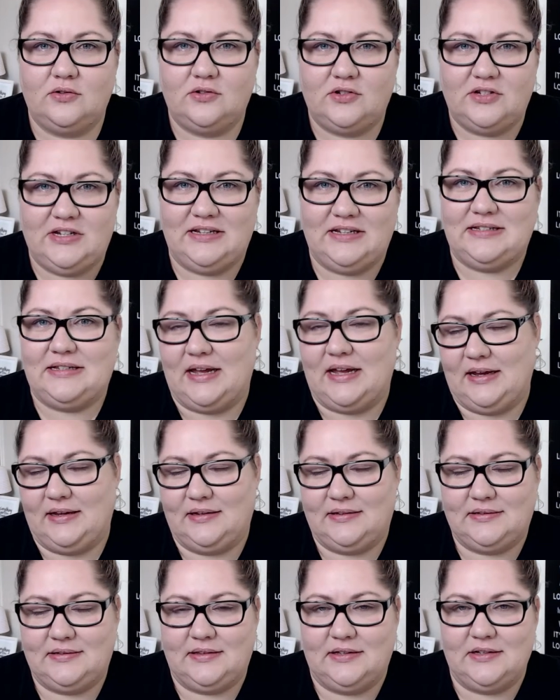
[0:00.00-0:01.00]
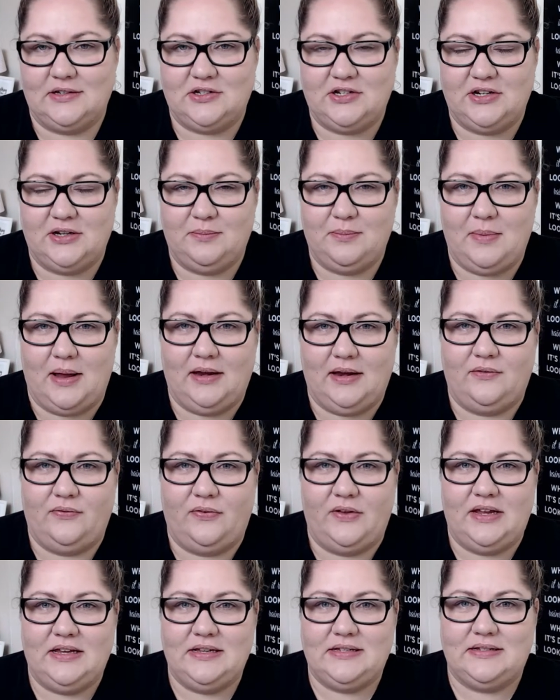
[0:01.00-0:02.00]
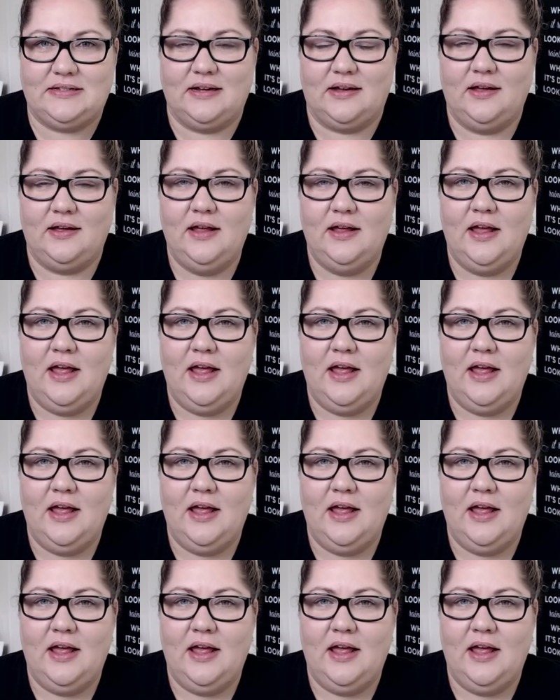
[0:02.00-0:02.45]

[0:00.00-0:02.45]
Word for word: cheesecakes that she'd made for Easter.